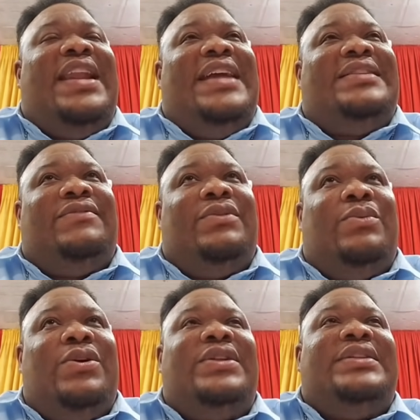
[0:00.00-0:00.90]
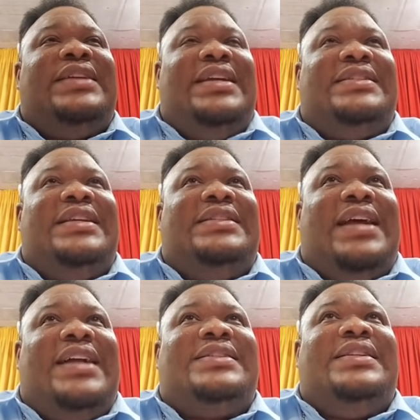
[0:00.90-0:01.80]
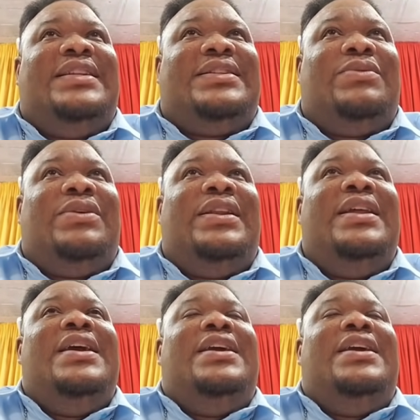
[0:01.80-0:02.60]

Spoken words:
security forces when they allegedly